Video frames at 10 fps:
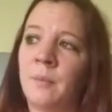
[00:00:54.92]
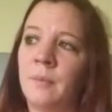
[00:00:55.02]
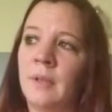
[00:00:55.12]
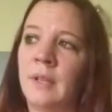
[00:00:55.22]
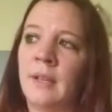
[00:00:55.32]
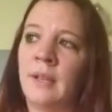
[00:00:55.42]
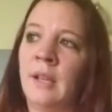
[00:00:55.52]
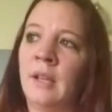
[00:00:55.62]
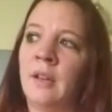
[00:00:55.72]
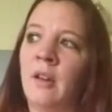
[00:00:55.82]

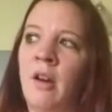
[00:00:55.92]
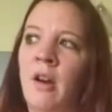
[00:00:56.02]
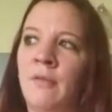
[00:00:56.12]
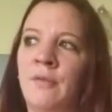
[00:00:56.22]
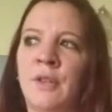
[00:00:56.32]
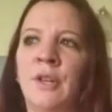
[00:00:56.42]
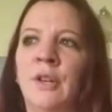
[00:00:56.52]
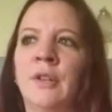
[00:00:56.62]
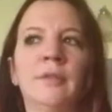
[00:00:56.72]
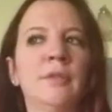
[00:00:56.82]
He
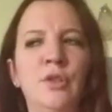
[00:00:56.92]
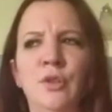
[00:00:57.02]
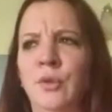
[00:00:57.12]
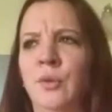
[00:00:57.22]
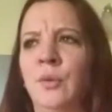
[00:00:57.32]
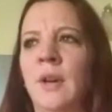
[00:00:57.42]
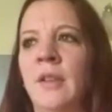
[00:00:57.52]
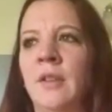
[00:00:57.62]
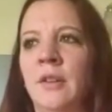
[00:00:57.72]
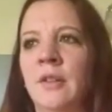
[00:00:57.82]
offered to
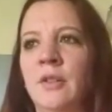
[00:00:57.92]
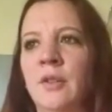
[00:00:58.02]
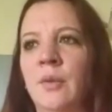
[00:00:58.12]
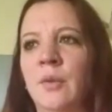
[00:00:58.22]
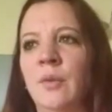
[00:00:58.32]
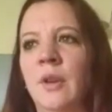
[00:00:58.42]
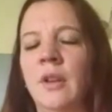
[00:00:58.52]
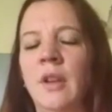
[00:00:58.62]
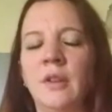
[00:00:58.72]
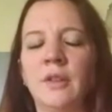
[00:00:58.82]
either do
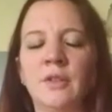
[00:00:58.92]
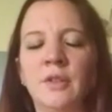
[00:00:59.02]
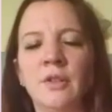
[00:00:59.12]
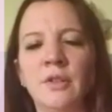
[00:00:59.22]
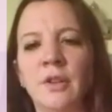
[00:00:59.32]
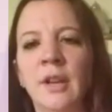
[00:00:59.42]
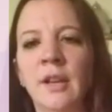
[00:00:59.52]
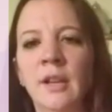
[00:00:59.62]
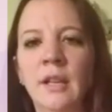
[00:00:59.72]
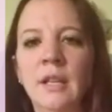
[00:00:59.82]
another
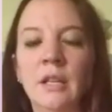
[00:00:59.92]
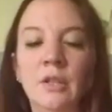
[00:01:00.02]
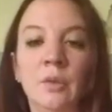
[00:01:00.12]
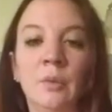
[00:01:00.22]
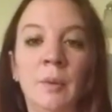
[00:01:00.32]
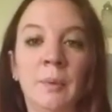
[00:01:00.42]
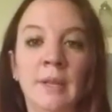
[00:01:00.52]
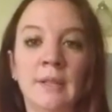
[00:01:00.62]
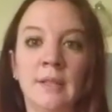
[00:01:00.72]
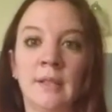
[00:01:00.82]
surgery to
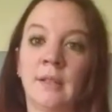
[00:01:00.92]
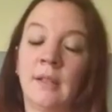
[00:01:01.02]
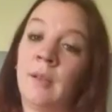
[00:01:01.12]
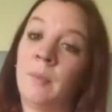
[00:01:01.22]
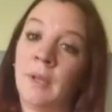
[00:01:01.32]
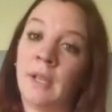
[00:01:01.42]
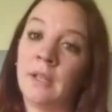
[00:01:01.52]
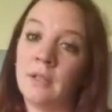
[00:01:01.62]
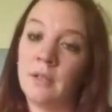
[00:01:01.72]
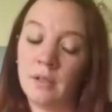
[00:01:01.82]
replace the
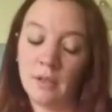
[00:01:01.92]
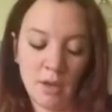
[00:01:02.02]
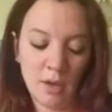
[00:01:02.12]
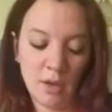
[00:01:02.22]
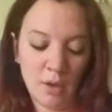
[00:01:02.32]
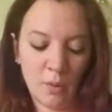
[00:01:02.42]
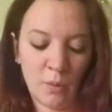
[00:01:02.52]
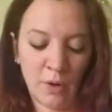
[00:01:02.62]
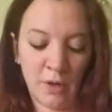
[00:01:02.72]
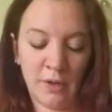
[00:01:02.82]
implants
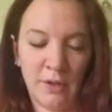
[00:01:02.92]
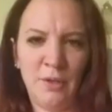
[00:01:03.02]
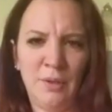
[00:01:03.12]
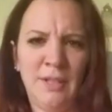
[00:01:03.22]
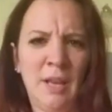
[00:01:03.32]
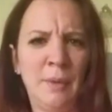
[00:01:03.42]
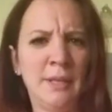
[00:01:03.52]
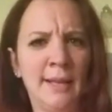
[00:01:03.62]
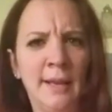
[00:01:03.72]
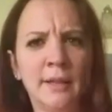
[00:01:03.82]
or do a
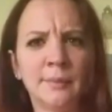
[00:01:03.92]
tummy tuck